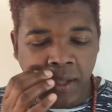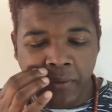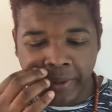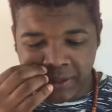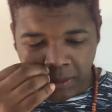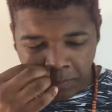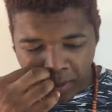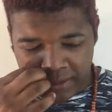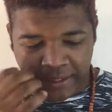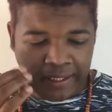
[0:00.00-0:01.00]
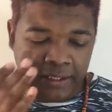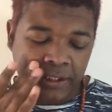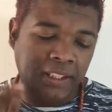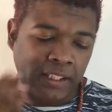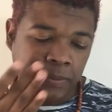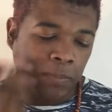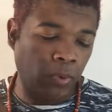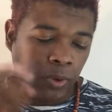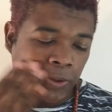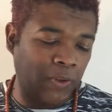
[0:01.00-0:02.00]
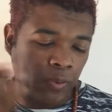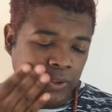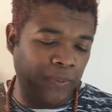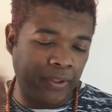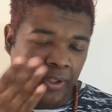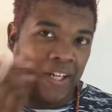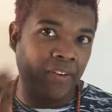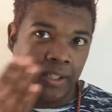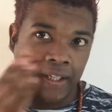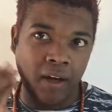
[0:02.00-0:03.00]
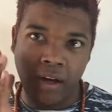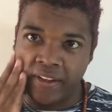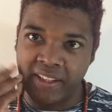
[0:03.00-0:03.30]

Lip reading: Recent past energy that has brought you towards where you're currently are.